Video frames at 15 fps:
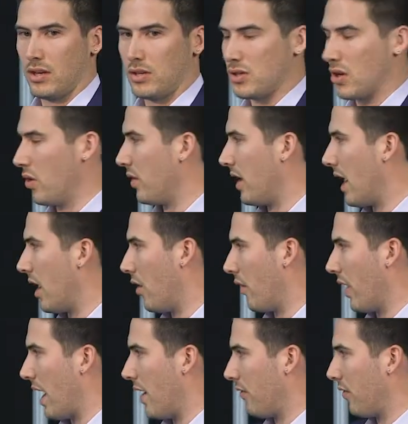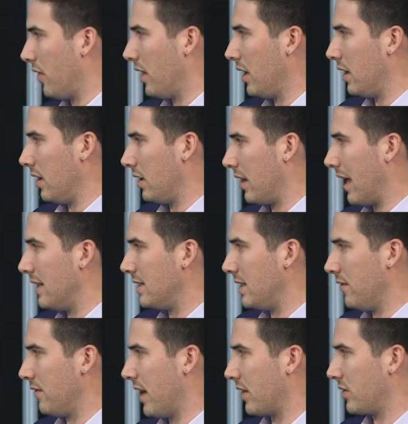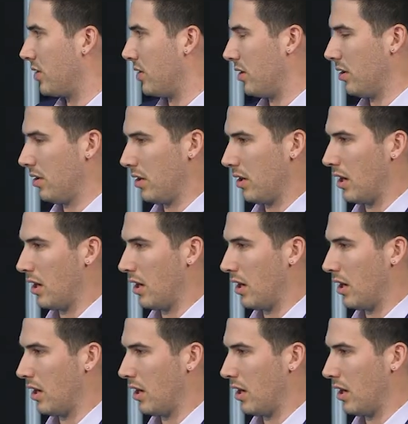So now every lentivector,